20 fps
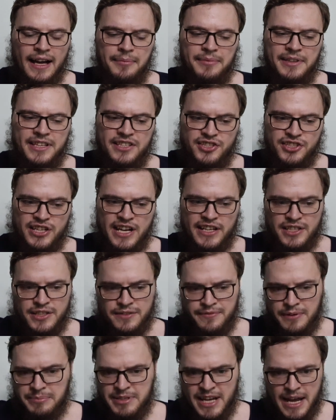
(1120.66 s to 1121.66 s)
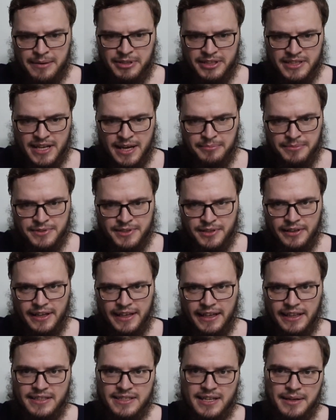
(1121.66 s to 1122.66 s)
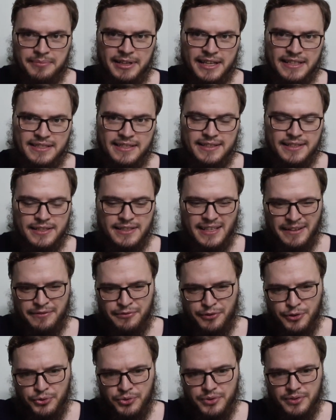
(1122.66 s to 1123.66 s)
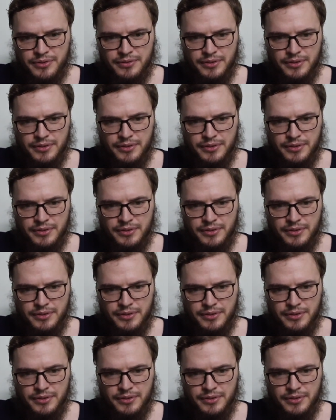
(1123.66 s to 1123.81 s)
this changes from time to time. So like in some days this is like fruit,